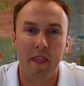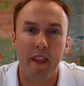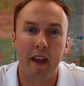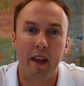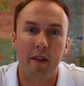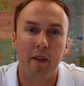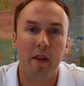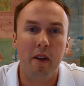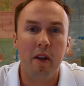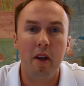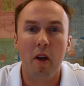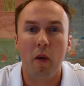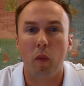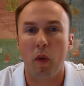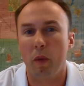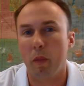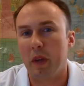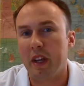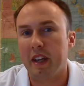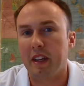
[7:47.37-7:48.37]
then when
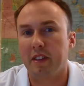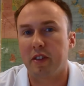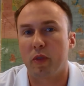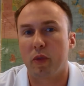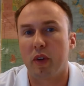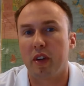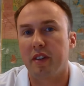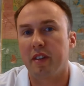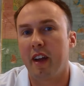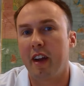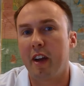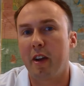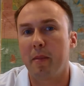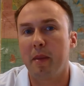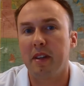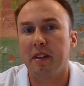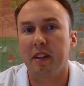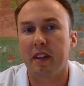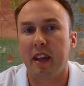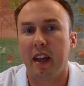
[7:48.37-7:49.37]
we get to
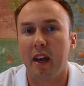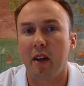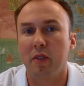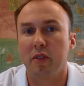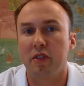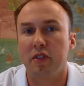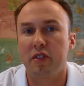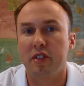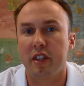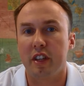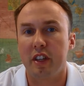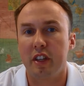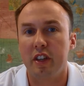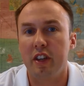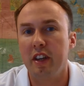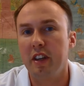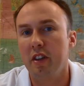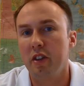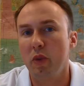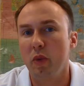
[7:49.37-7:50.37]
retirement accounts, uh, you
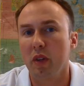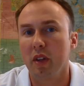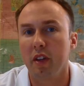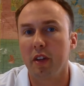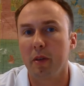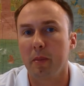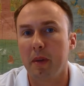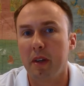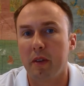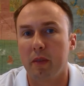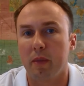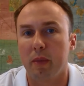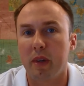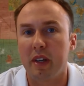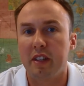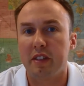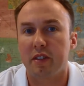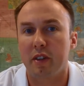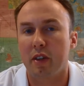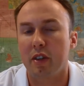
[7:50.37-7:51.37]
need to do a little bit of
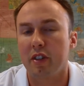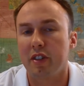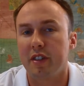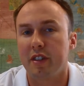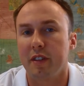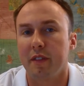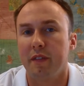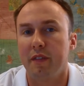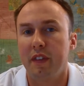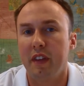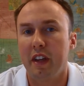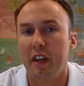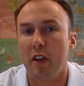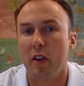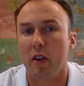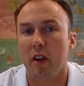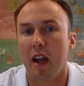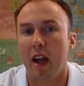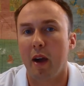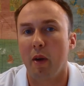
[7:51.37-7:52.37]
research to
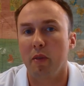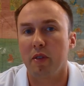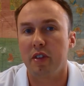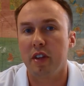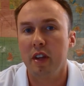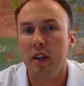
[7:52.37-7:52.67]
figure out,